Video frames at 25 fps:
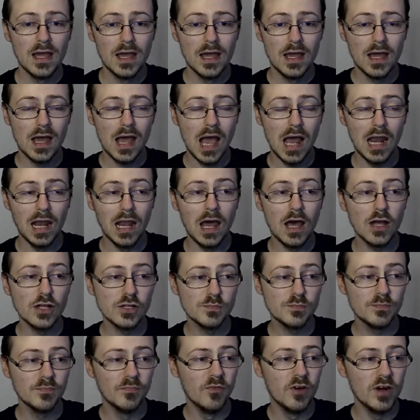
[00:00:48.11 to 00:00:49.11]
A large
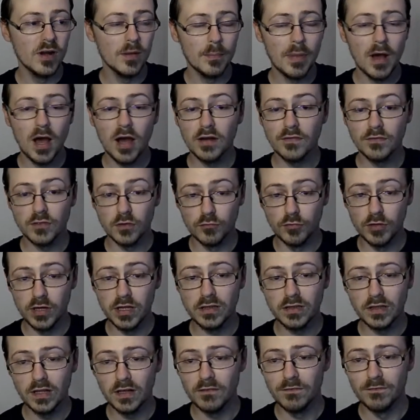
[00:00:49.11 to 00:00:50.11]
part of the
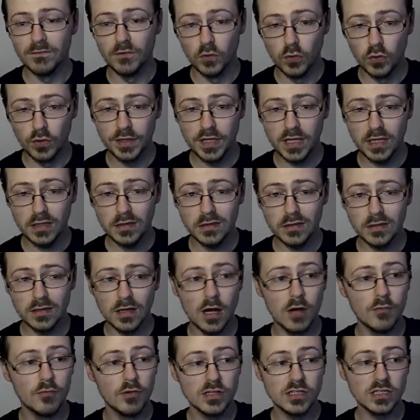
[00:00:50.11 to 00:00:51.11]
reasoning for this,
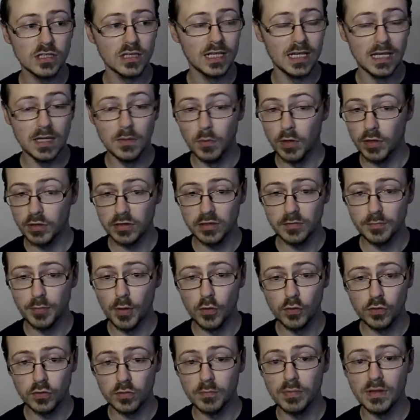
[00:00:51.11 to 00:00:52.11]
originally he was supposed
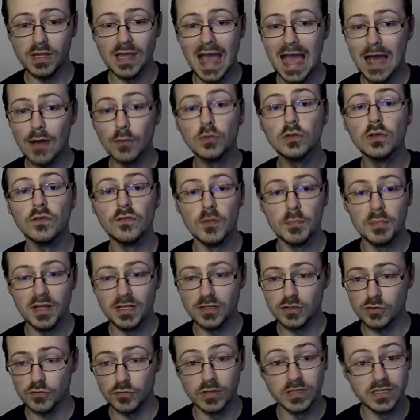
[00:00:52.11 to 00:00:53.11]
to be out of the
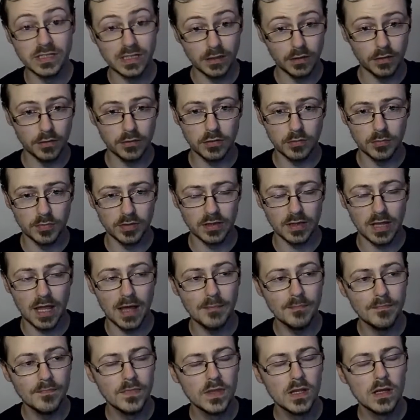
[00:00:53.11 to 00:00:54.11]
picture until SummerSlam.
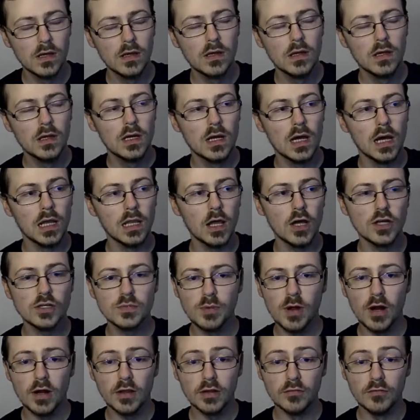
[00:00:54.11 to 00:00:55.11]
A large part
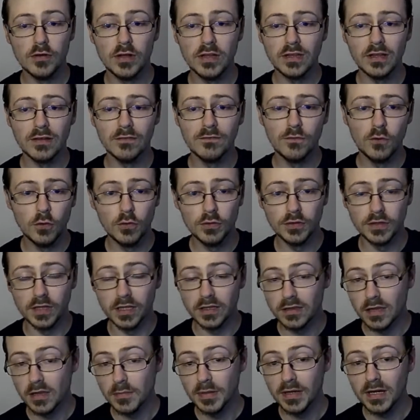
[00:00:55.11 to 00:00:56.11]
of the reasoning for this is
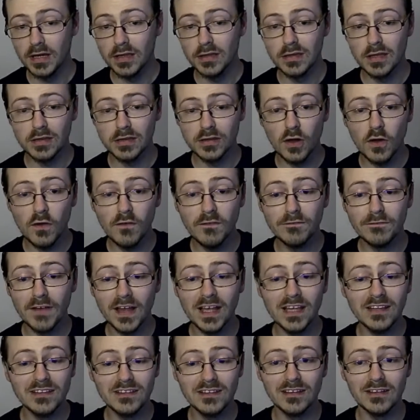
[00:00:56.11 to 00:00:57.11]
because there's no
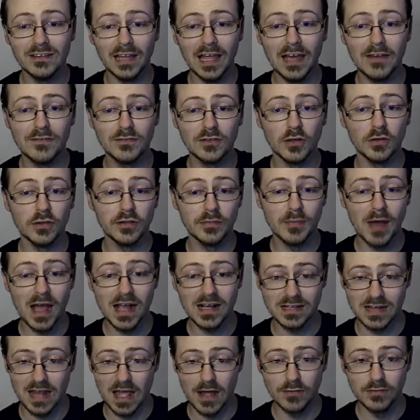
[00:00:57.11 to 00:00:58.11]
faces left on
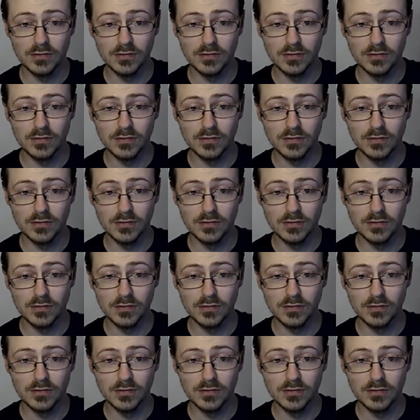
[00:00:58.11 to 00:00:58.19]
SmackDown.